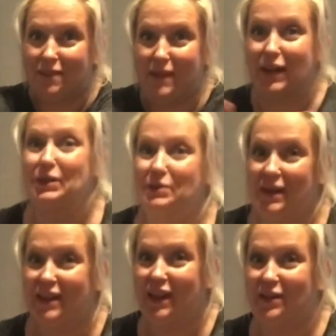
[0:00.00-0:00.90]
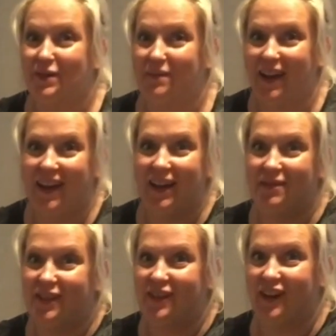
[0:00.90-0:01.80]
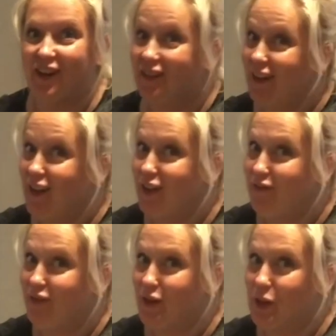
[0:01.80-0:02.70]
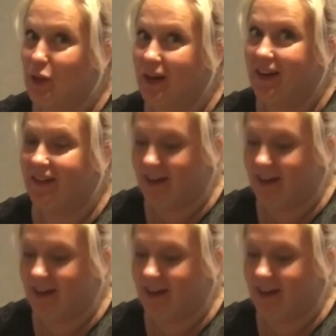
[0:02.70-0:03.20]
back to my channel. My name is Charlotta, if you're new here.